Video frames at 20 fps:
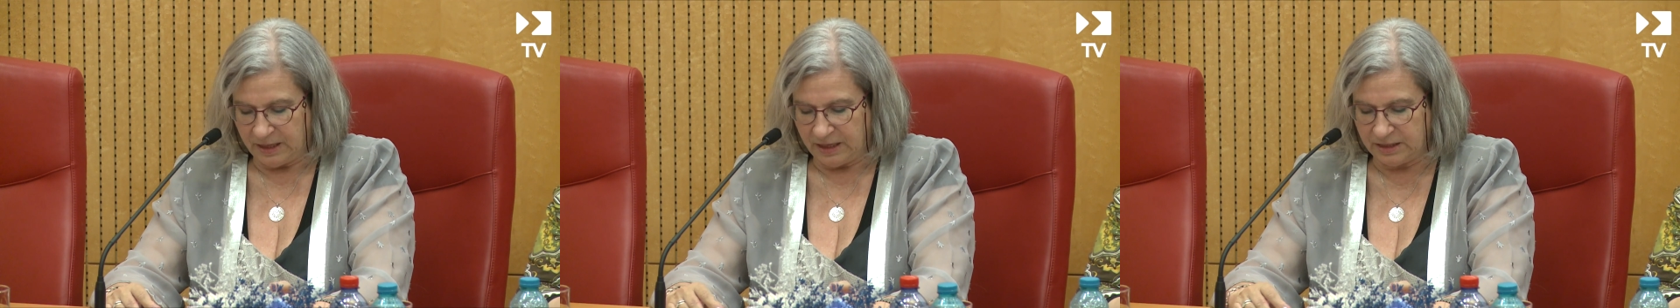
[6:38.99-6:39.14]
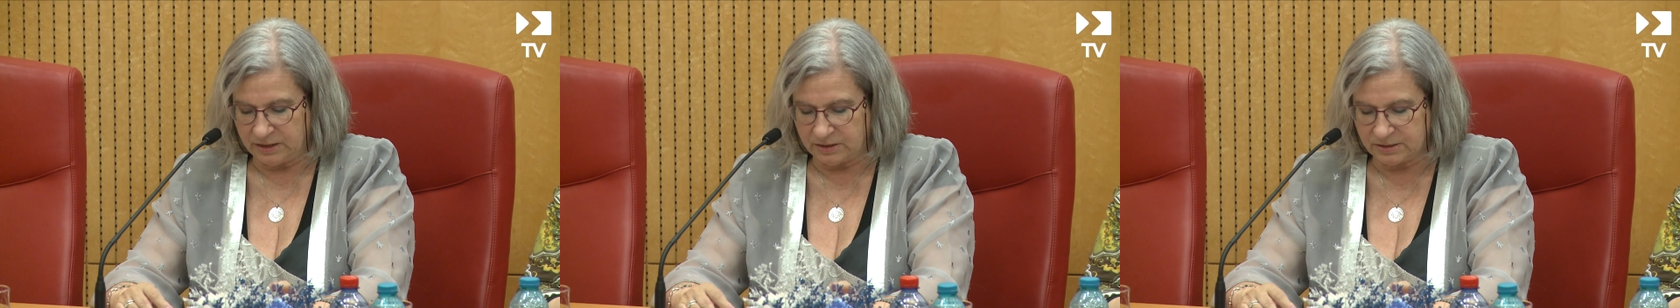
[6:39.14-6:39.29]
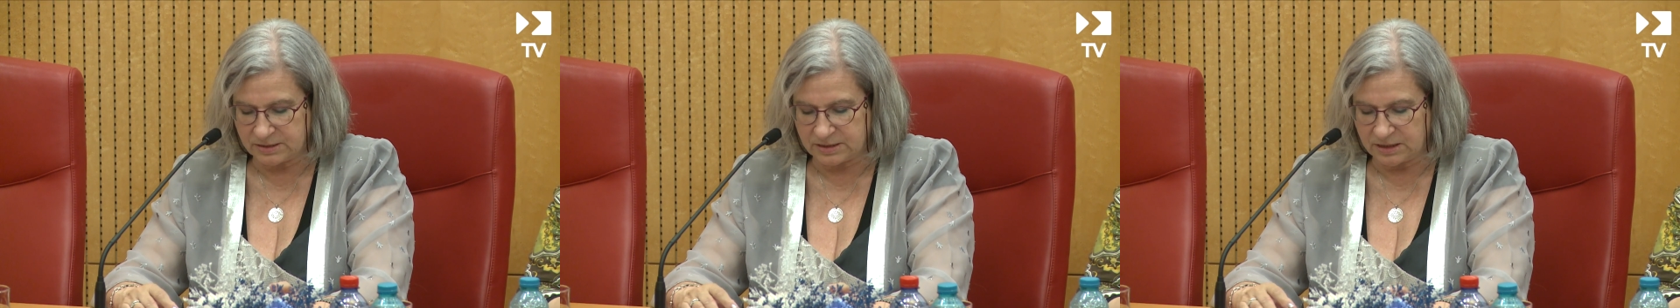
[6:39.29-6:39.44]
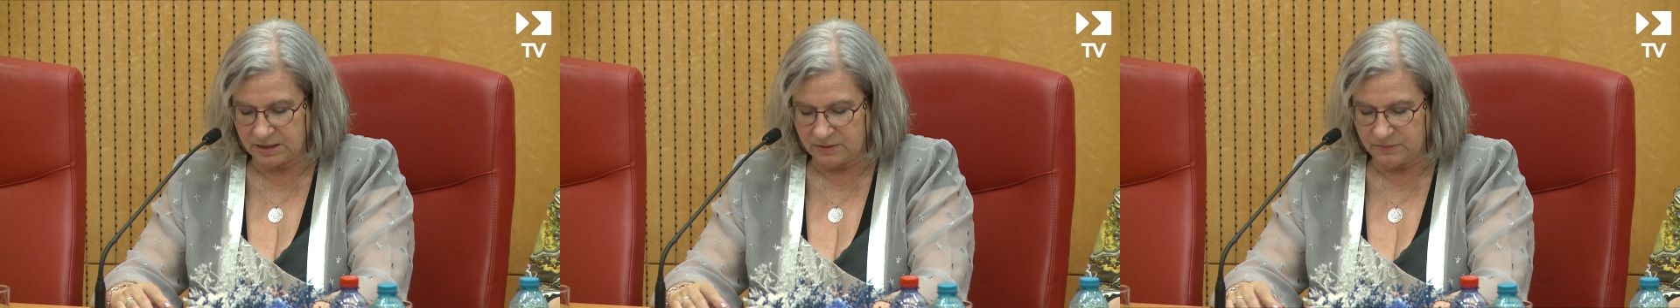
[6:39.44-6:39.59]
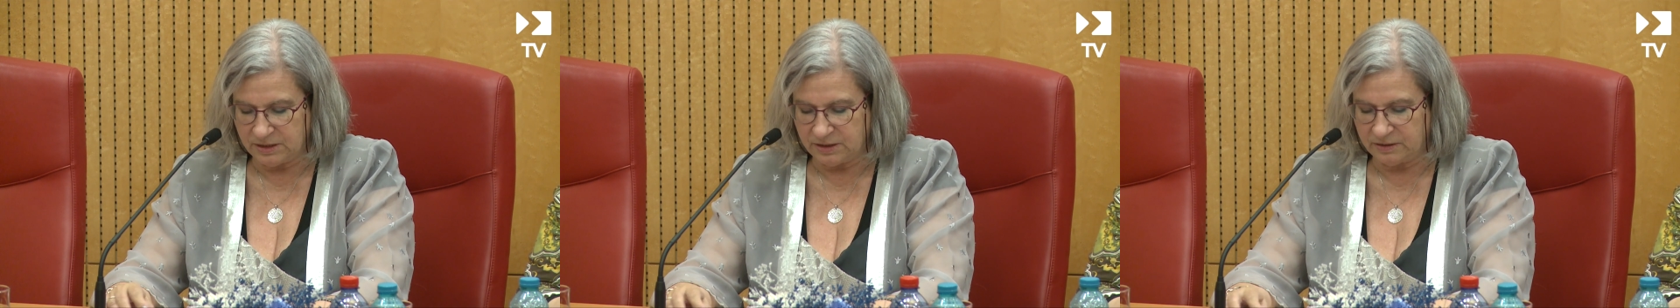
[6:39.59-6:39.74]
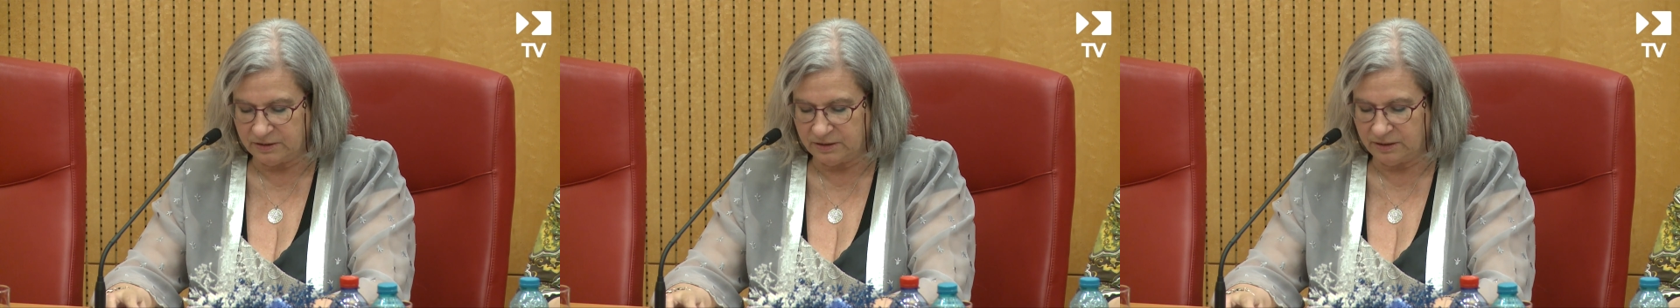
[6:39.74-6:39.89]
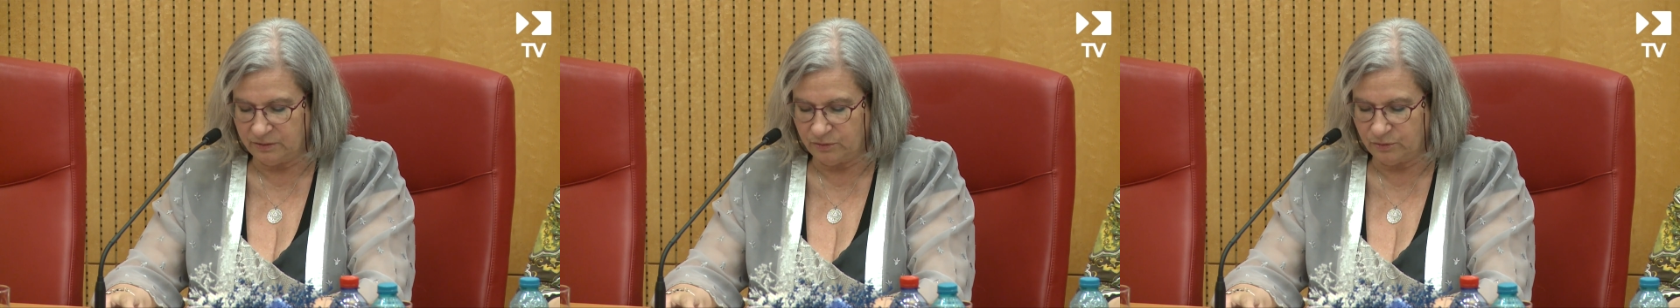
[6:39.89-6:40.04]
in the same
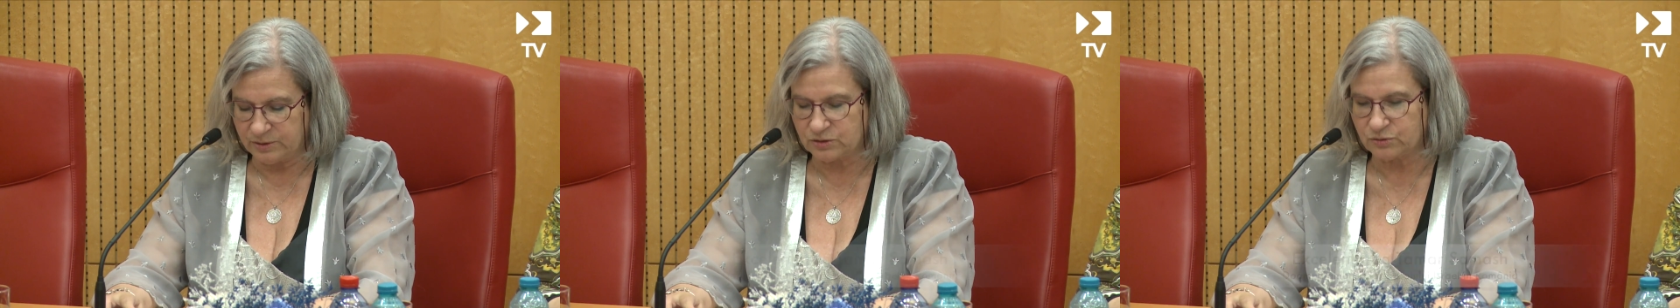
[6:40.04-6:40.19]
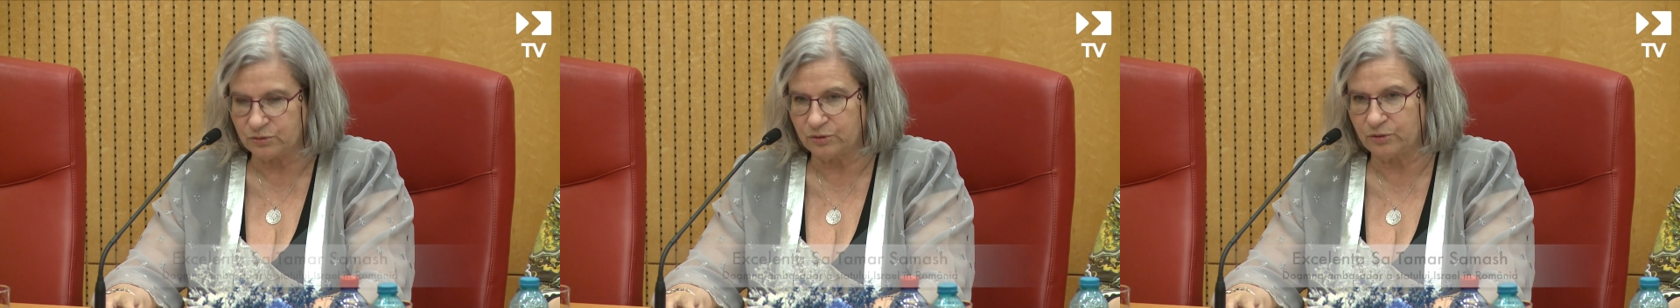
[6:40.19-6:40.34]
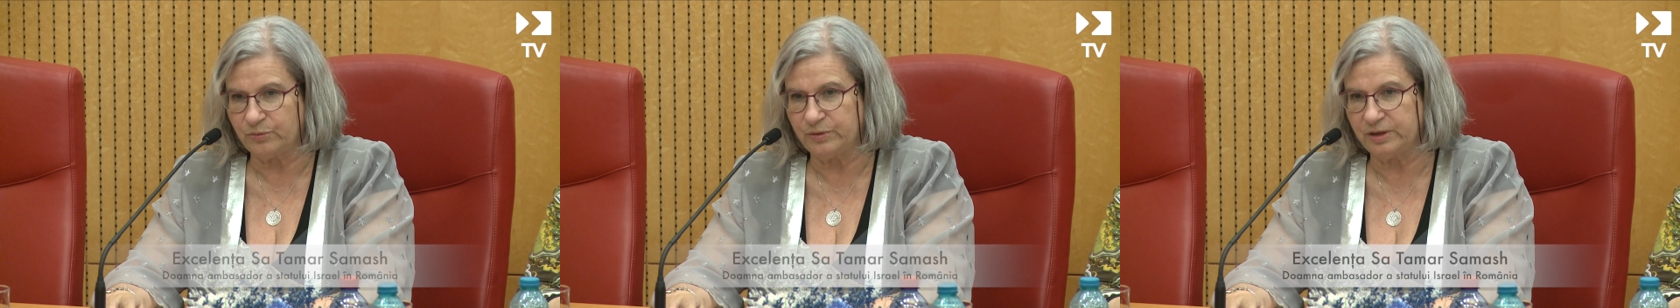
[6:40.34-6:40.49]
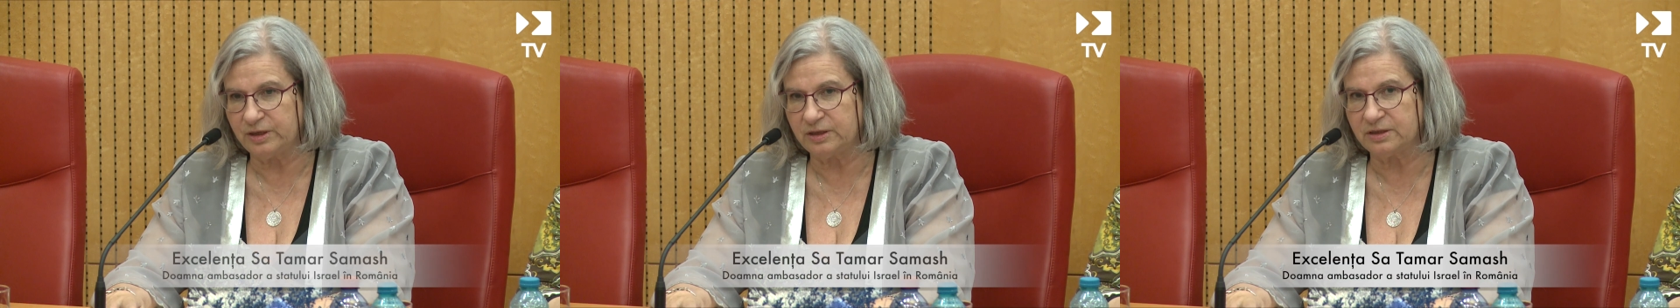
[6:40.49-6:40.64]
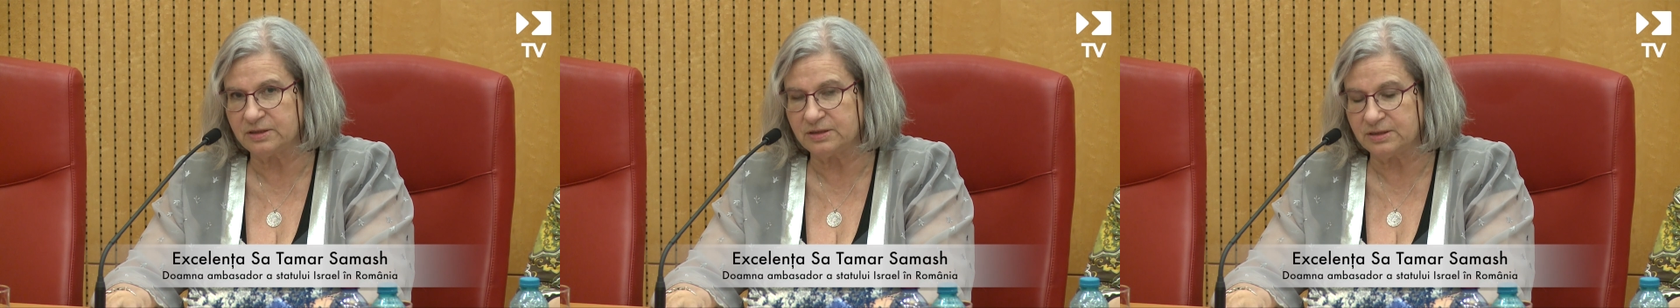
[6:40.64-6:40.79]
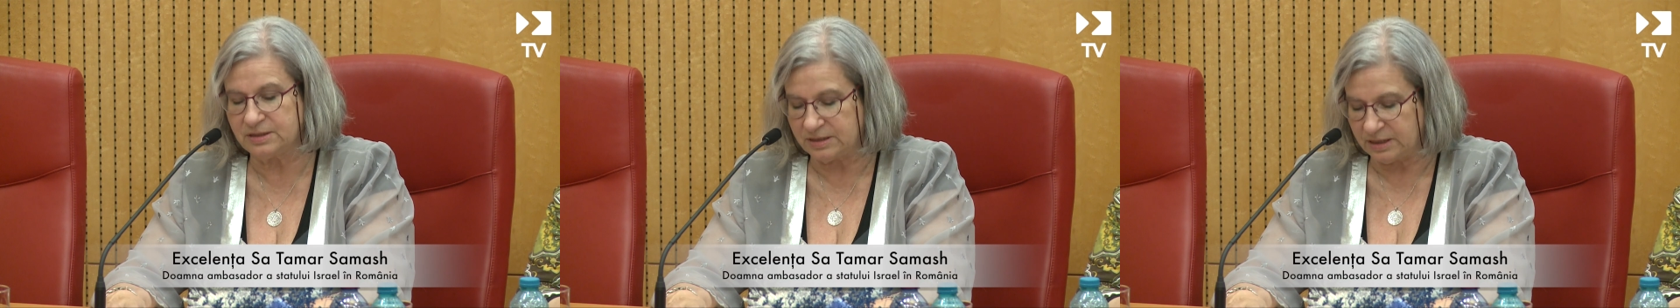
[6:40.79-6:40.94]
year with Romanian